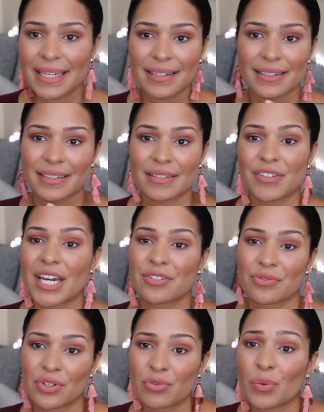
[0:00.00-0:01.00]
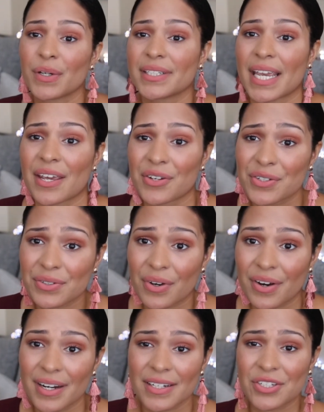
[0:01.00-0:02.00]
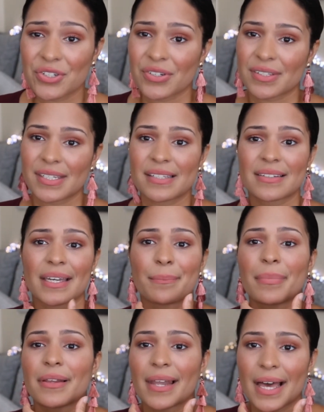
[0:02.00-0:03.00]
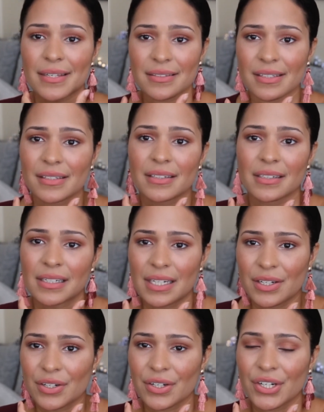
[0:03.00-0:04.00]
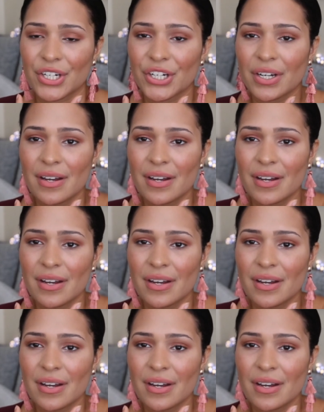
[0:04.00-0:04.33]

Like, if you guys don't know what retainers are, it's just these like plastic clear